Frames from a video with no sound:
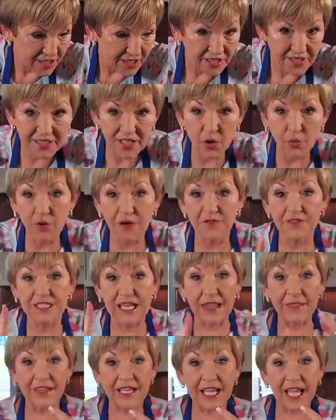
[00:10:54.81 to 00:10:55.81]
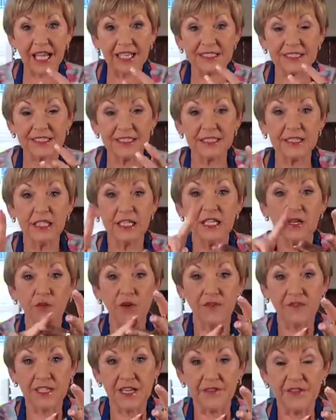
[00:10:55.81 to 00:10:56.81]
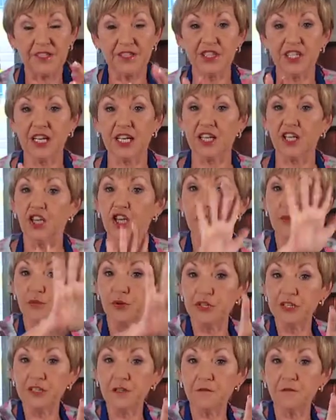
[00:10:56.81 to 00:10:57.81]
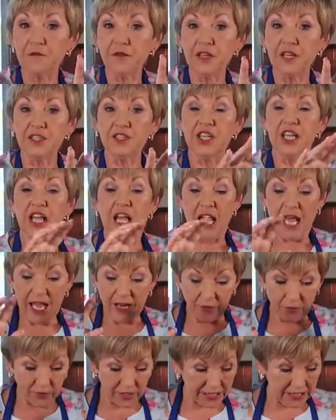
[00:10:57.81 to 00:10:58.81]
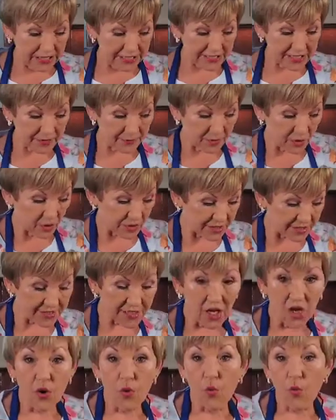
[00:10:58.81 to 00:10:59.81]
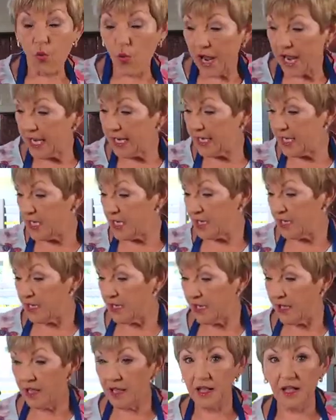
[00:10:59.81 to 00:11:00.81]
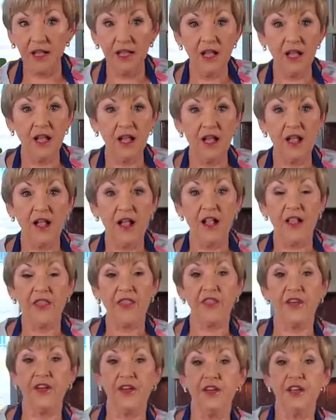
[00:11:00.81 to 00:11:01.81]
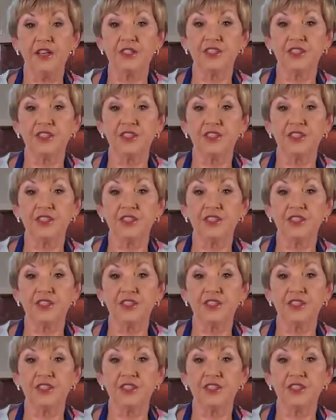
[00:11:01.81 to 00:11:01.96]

So we've done the custard, we've done the jelly. Put in the fridge, and really, to be honest, when the